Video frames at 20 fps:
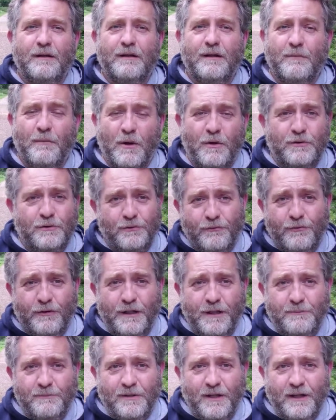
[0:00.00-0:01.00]
emotional
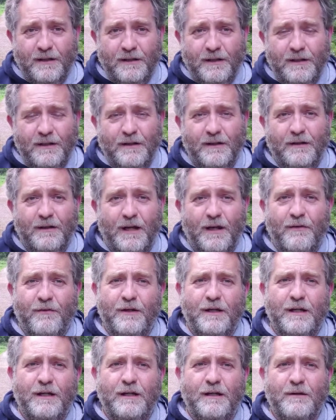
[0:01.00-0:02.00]
freedom technique, okay,
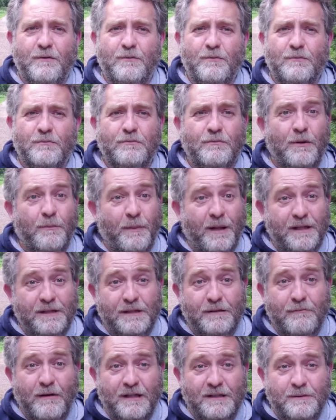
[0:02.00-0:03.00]
the
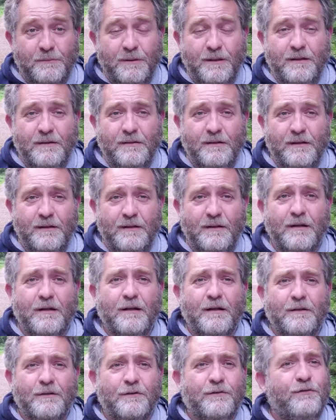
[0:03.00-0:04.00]
basic
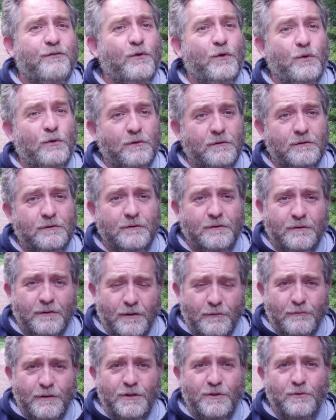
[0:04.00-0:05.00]
recipe, the full
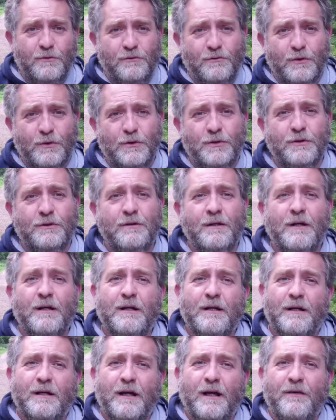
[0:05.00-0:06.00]
original version,
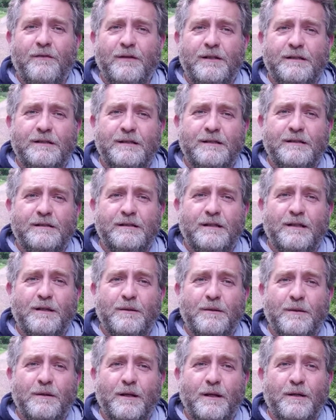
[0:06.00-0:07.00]
and this is an
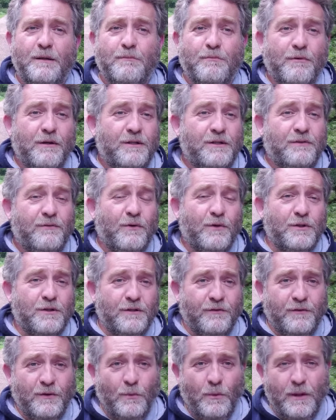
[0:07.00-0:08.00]
abridged
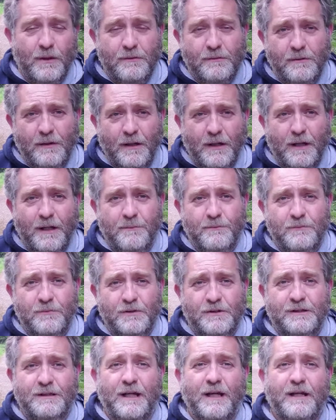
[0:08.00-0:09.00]
version, if you will,
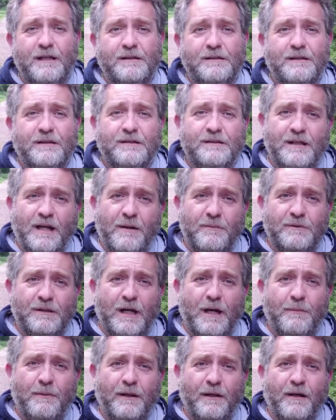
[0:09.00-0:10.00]
six-step
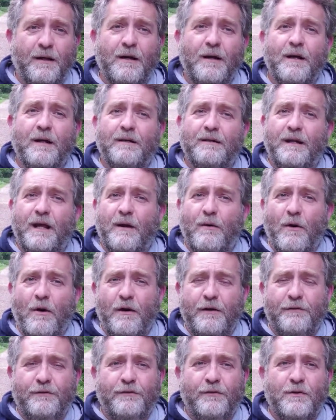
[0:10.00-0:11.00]
tapping. Now,
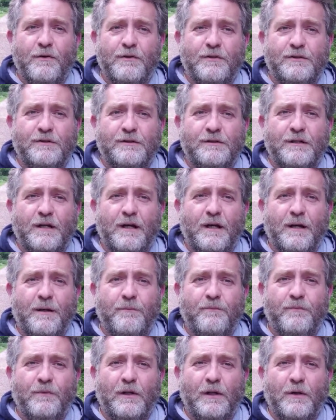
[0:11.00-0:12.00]
I first
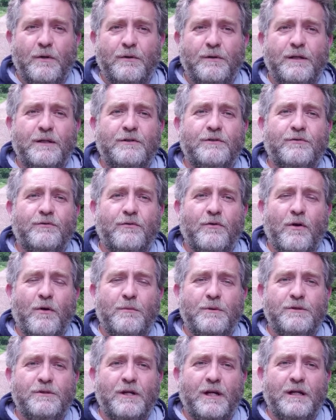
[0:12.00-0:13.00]
learned this
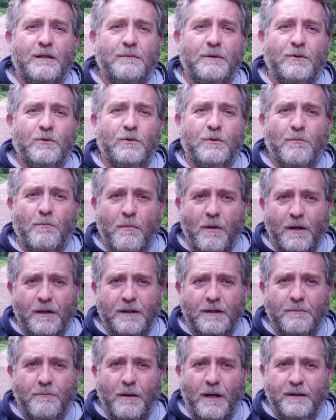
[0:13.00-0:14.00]
from a gentleman called
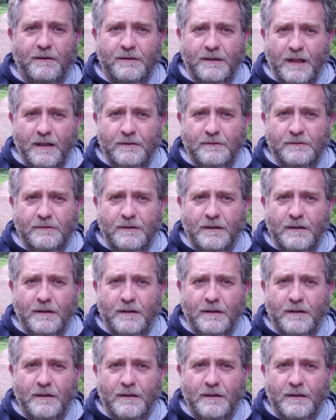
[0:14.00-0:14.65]
Mike Mandel,